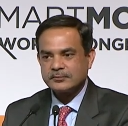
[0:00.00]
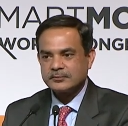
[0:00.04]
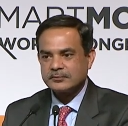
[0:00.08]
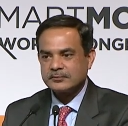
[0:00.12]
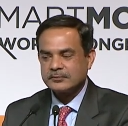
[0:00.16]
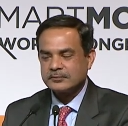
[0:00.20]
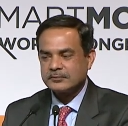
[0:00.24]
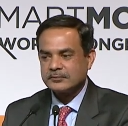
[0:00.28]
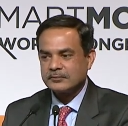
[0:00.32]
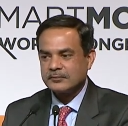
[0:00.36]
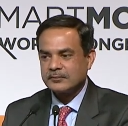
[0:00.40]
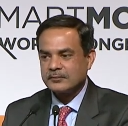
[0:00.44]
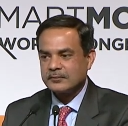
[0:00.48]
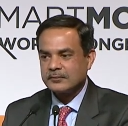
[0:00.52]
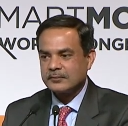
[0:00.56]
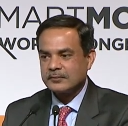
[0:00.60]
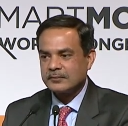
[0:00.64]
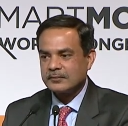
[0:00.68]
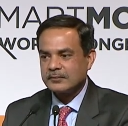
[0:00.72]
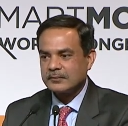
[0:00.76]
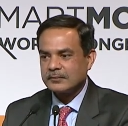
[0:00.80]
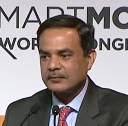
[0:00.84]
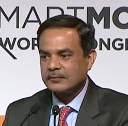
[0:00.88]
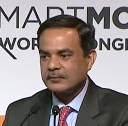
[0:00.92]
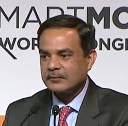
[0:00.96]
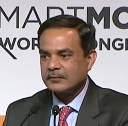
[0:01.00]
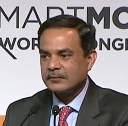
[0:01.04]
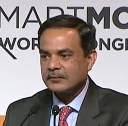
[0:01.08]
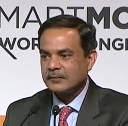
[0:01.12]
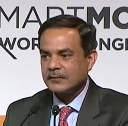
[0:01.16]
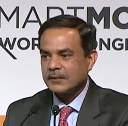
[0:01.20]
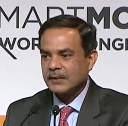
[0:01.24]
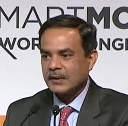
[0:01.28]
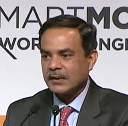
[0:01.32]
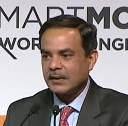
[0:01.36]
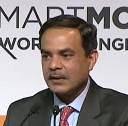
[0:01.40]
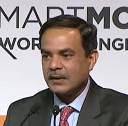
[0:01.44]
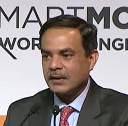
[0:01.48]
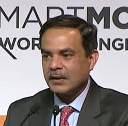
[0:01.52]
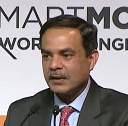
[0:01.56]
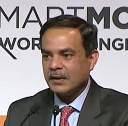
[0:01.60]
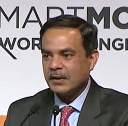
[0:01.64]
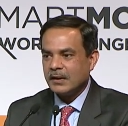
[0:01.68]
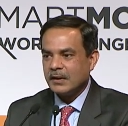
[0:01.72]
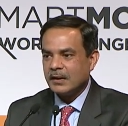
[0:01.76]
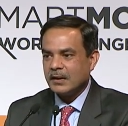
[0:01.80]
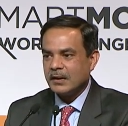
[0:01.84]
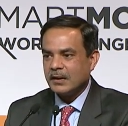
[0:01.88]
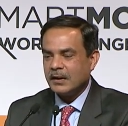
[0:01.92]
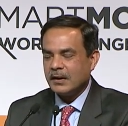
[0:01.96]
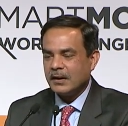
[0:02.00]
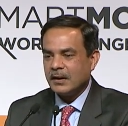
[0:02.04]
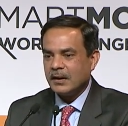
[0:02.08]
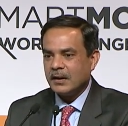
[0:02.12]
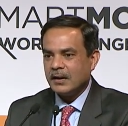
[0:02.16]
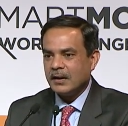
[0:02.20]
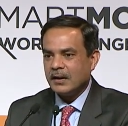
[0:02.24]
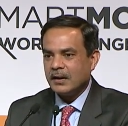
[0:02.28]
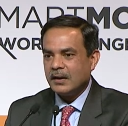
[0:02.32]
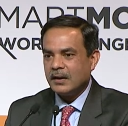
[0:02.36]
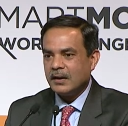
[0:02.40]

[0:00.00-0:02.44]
No one is speaking in this clip.